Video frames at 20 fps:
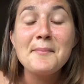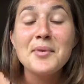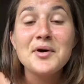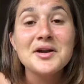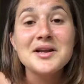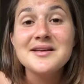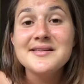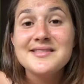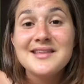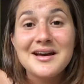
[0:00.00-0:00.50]
our
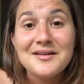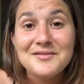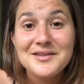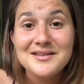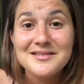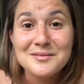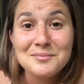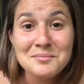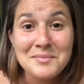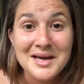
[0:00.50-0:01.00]
bodies have
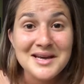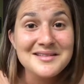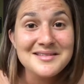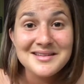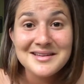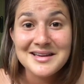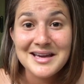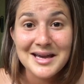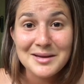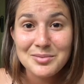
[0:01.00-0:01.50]
these
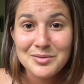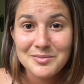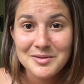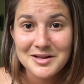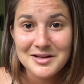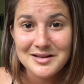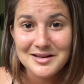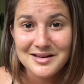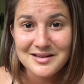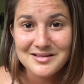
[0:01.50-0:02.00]
amazing
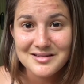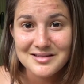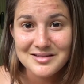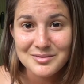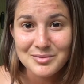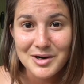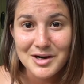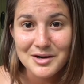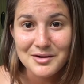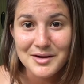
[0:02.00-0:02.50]
capabilities
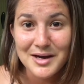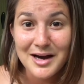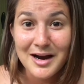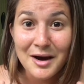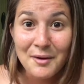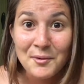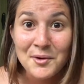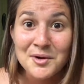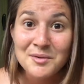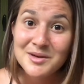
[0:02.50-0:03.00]
as well, and
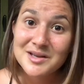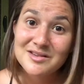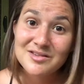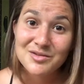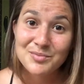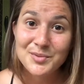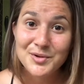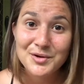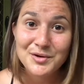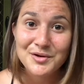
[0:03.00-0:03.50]
I want to
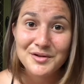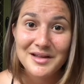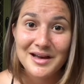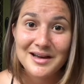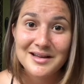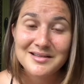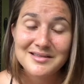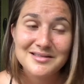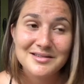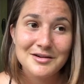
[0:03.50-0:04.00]
explore
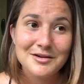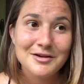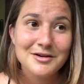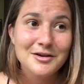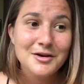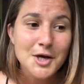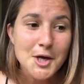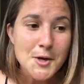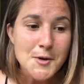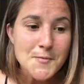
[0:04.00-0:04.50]
that. So
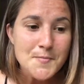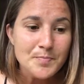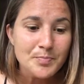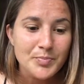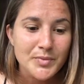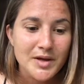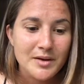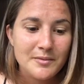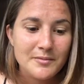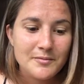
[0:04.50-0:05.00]

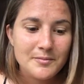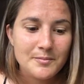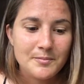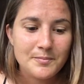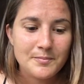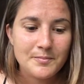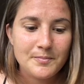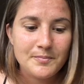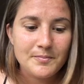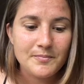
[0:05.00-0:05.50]

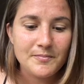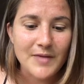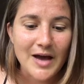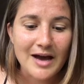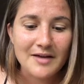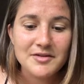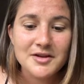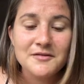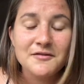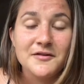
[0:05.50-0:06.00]

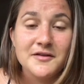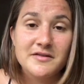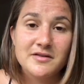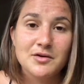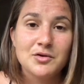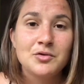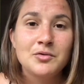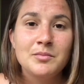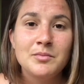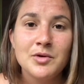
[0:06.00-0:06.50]
having
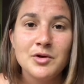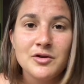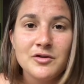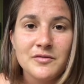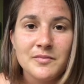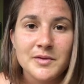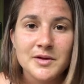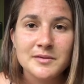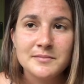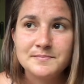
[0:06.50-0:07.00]
physical
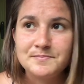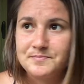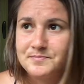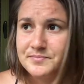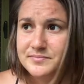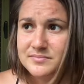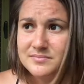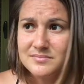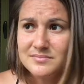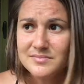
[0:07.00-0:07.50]
movement,
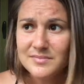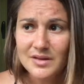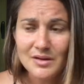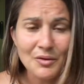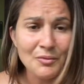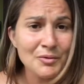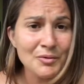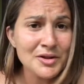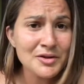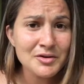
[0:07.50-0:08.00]

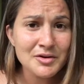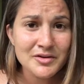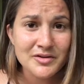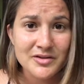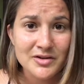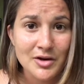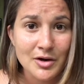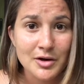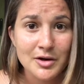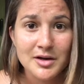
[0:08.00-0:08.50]
whether it's
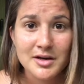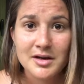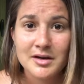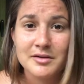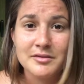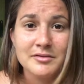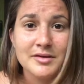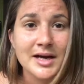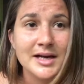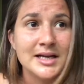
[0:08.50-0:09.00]

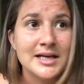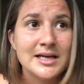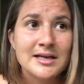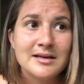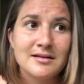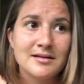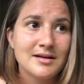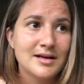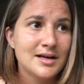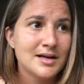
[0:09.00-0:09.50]
yoga,
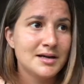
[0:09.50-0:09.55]
running,